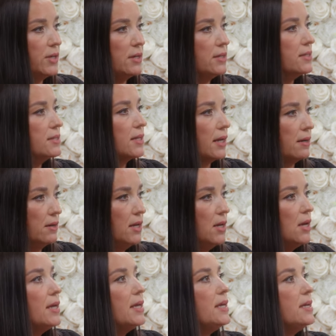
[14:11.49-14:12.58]
He, he was said, done.
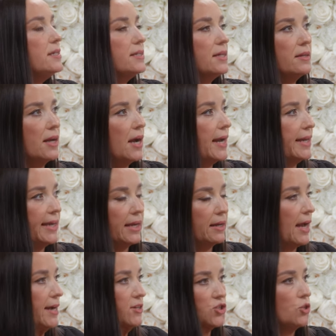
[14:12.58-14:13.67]
He said, "I can't
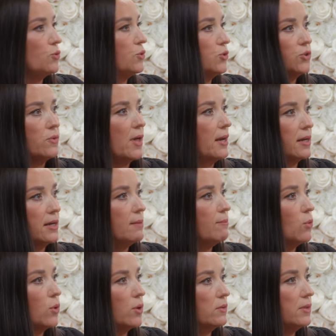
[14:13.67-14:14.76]
ask you to do that
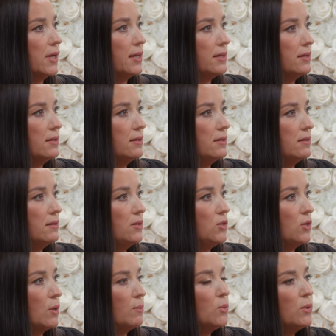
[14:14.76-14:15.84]
anymore." Okay. Like, yeah, you
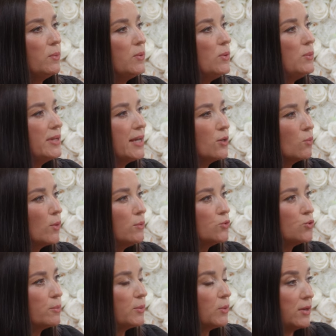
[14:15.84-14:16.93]
know, um, we would take a road
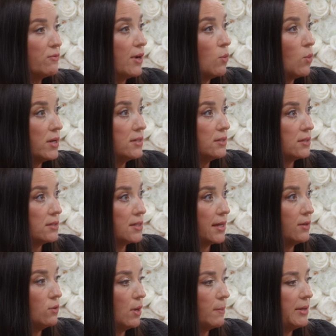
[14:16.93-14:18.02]
trip, and if I was on a
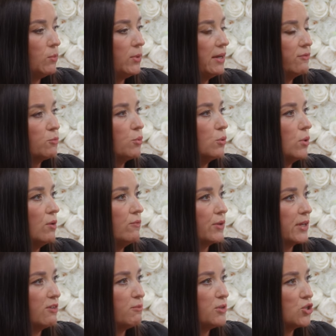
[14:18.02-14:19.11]
cycle, I mean, we'd have to pull over
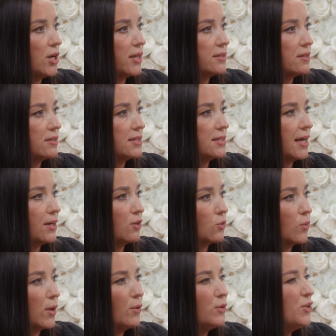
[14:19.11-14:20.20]
and give me shots on the side of
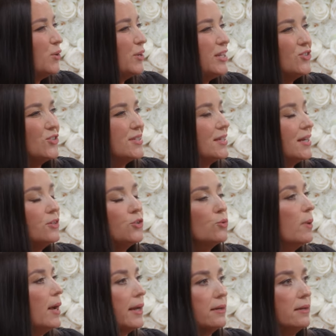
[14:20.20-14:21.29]
the road. You know, he mm. just said, "You're
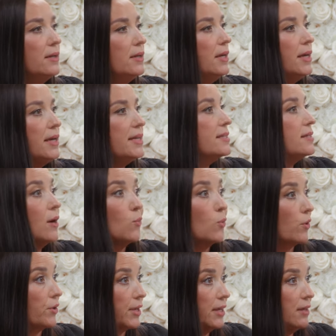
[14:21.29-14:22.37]
right. Yeah, it's not
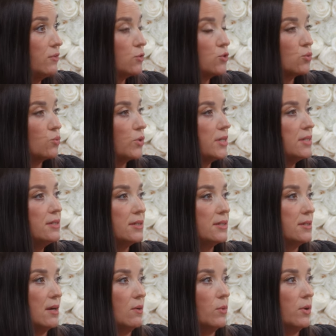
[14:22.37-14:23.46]
working. There's had a reason
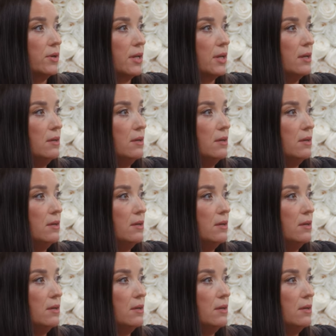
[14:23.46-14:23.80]
it's not working."